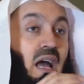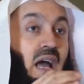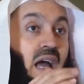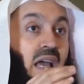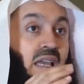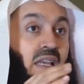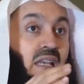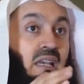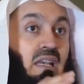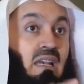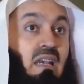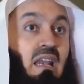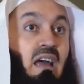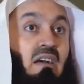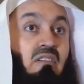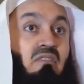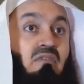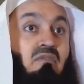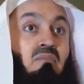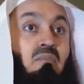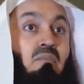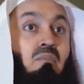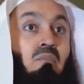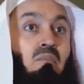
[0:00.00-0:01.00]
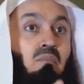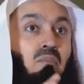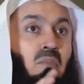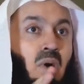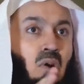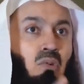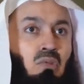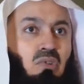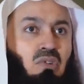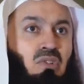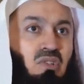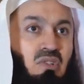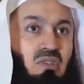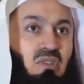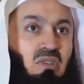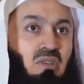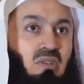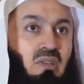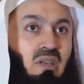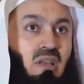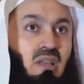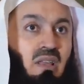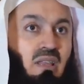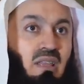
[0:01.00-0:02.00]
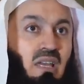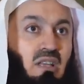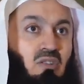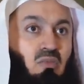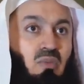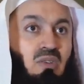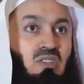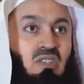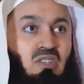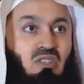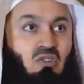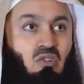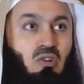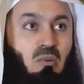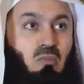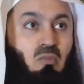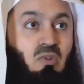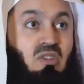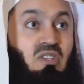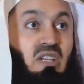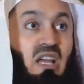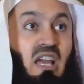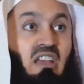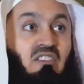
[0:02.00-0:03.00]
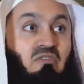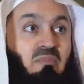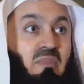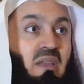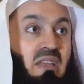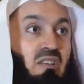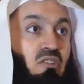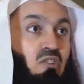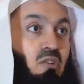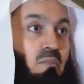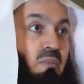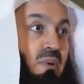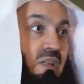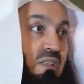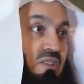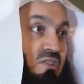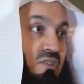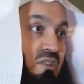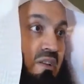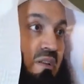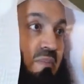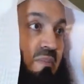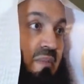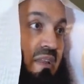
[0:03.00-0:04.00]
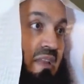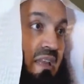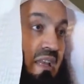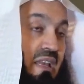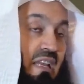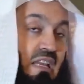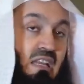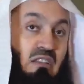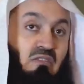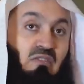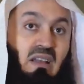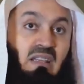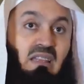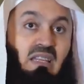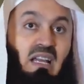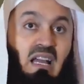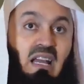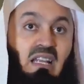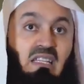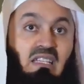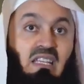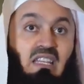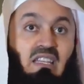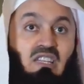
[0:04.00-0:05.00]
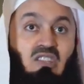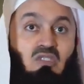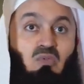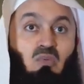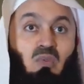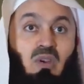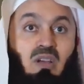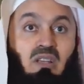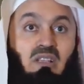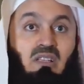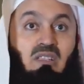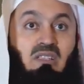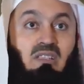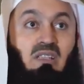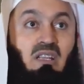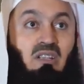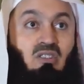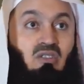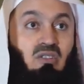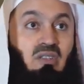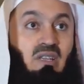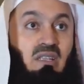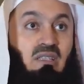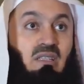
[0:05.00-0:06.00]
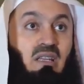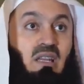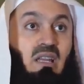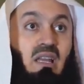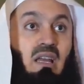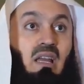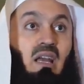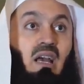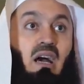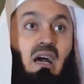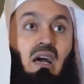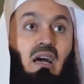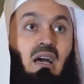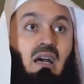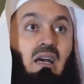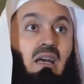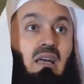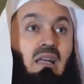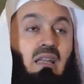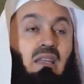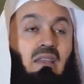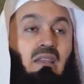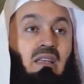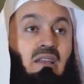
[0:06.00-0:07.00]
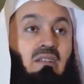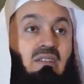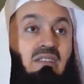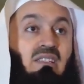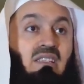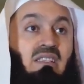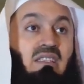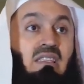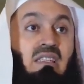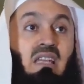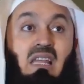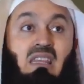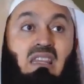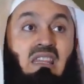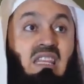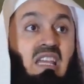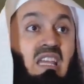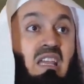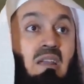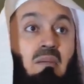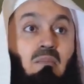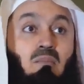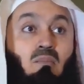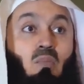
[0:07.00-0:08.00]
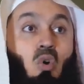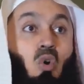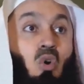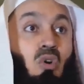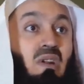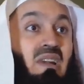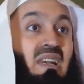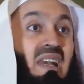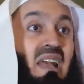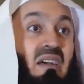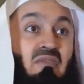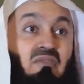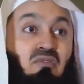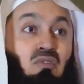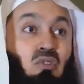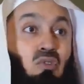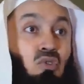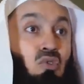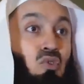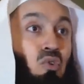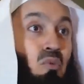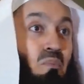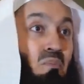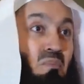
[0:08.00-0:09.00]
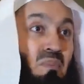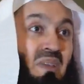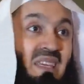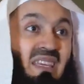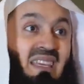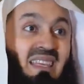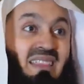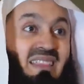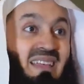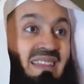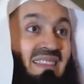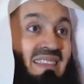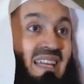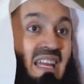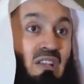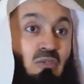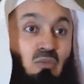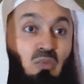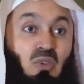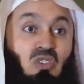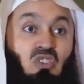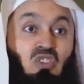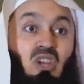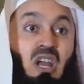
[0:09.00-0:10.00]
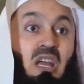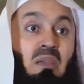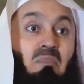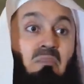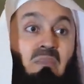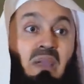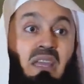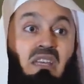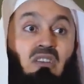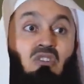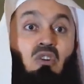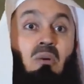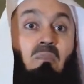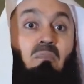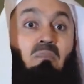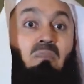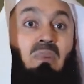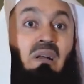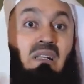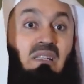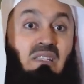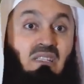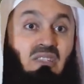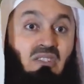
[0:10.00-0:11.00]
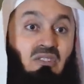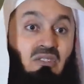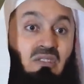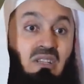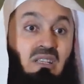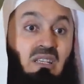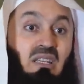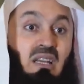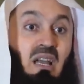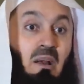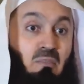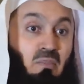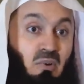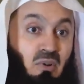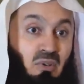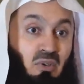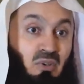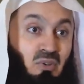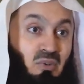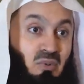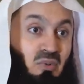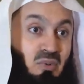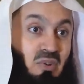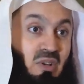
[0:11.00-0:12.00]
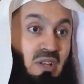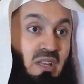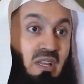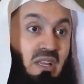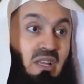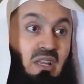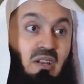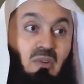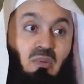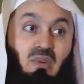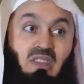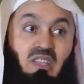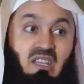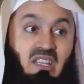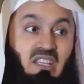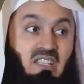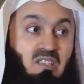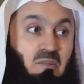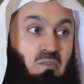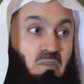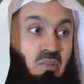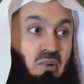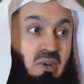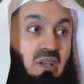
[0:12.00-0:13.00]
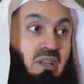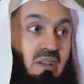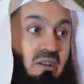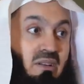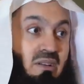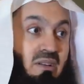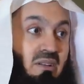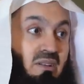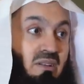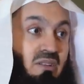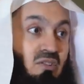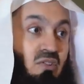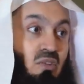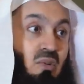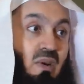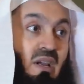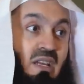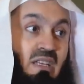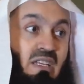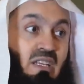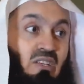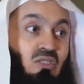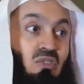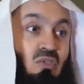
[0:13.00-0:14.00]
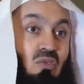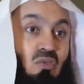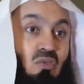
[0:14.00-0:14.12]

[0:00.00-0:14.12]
I love most that which I've made compulsory. In fact, the Hadith is worded such that there is nothing more loved to me than that which I made compulsory upon you. Whether it's prayer, so I need